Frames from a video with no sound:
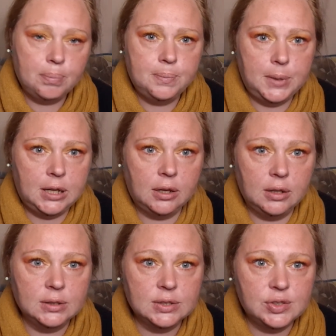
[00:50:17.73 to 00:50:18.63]

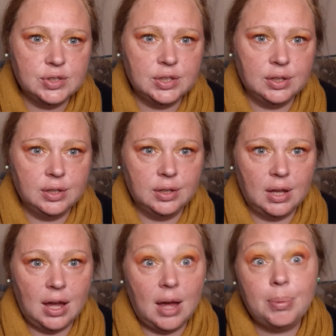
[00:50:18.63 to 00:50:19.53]
because
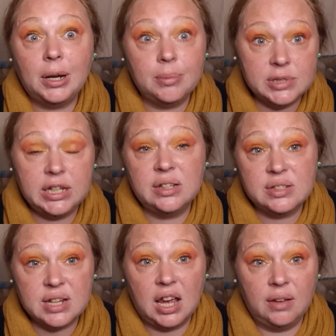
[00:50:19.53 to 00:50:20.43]
epilepsy is
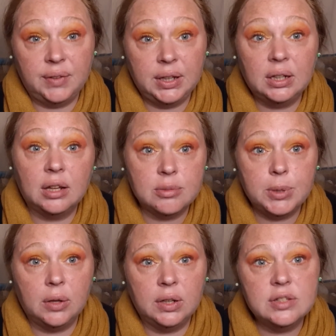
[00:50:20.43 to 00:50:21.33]
scary, let's be
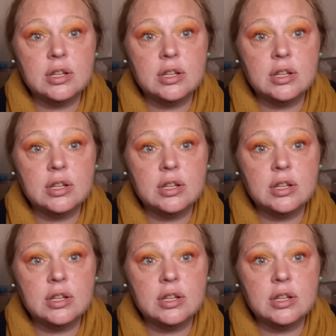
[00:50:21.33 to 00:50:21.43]
honest.